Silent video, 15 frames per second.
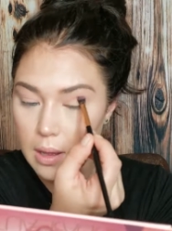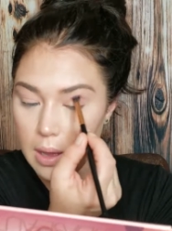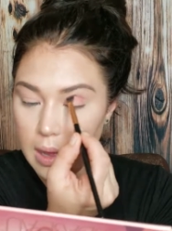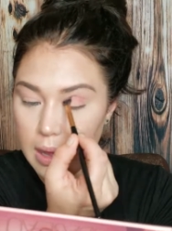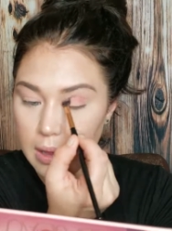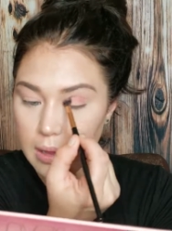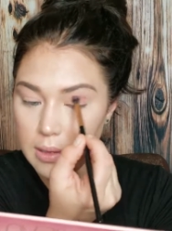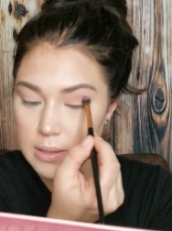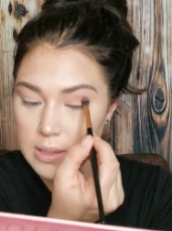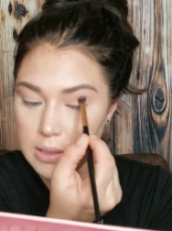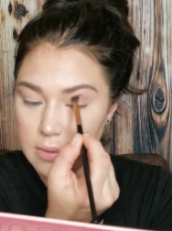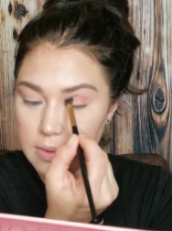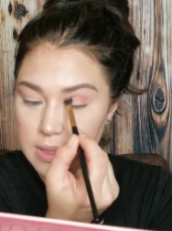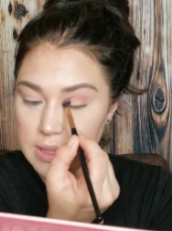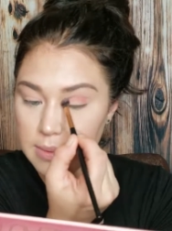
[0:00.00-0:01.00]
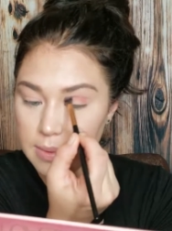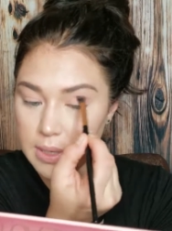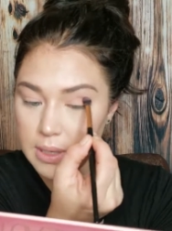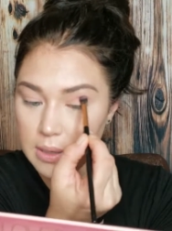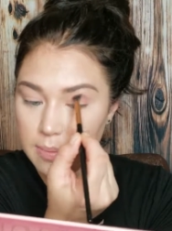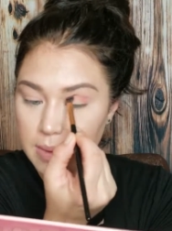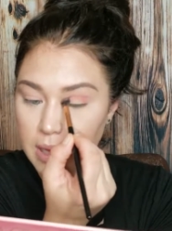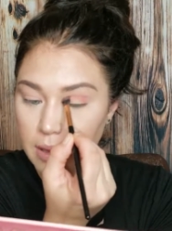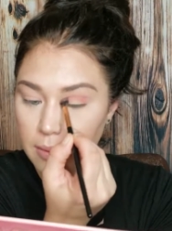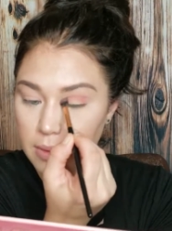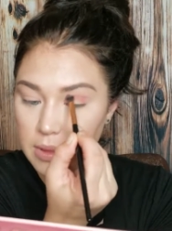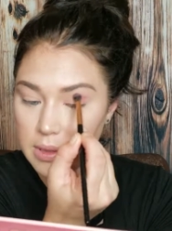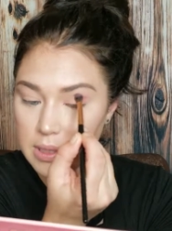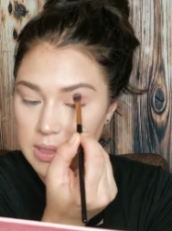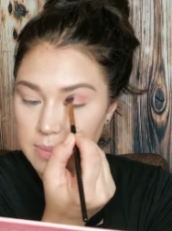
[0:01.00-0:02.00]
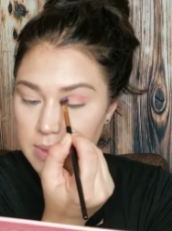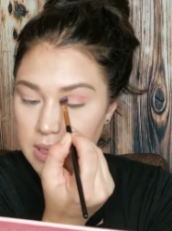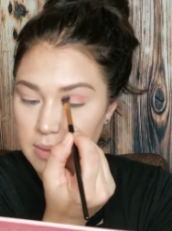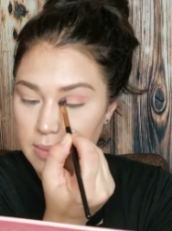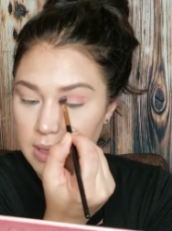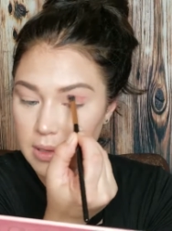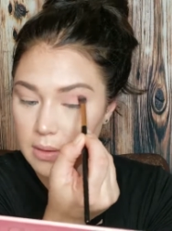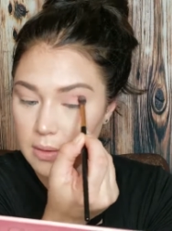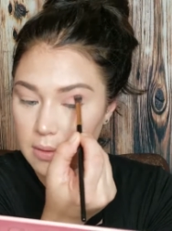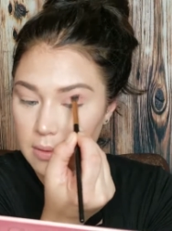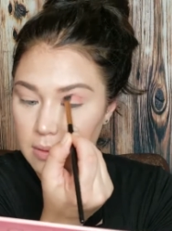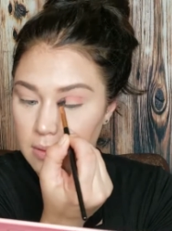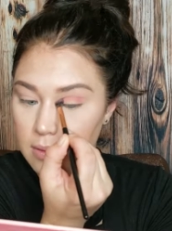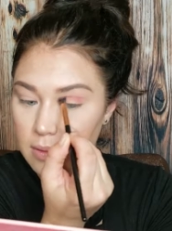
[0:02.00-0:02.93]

I can deal with some kickback with this pigment, y'all.